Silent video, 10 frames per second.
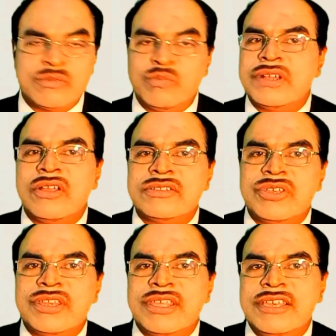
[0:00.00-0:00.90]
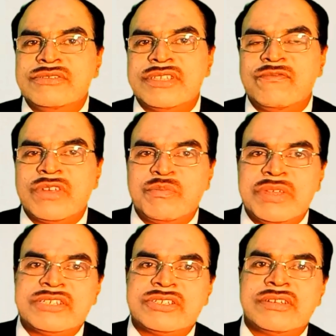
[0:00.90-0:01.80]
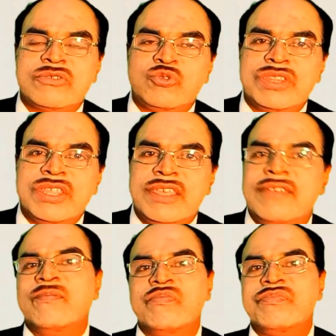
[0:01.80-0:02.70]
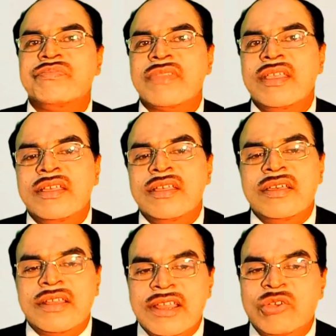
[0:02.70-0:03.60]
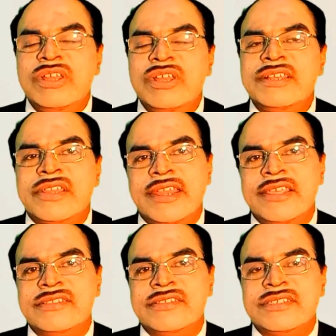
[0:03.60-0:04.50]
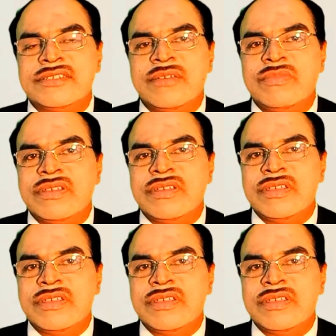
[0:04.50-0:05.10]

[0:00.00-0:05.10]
but also it gives information to the regular trading system,